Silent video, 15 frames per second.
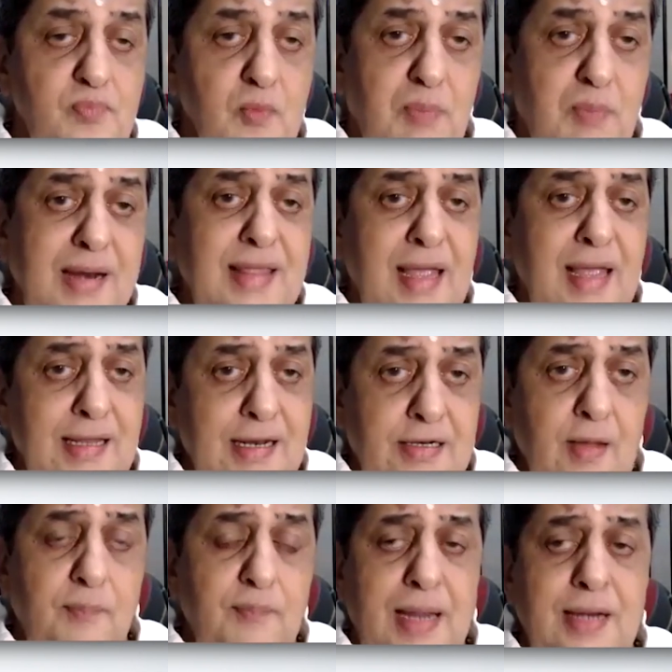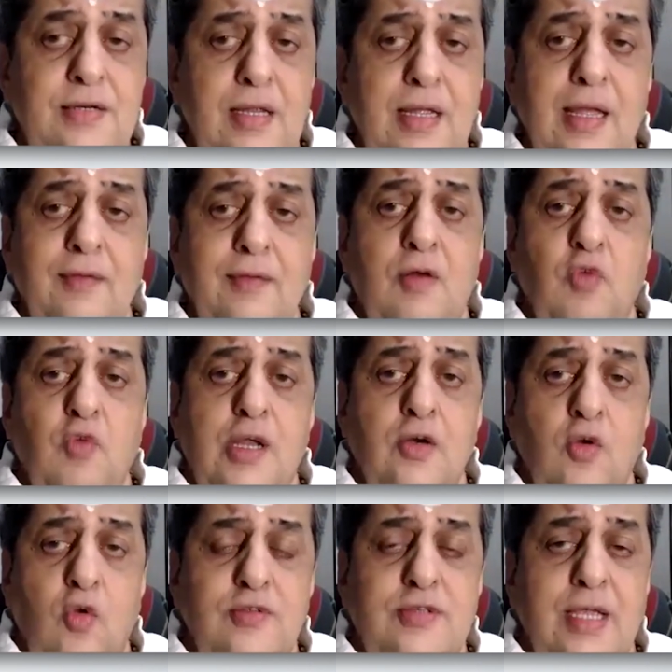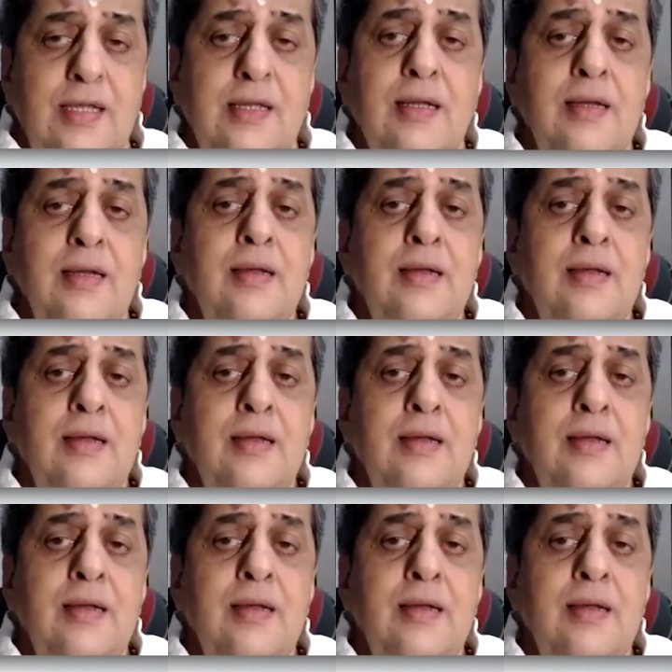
But the incumbent, even while losing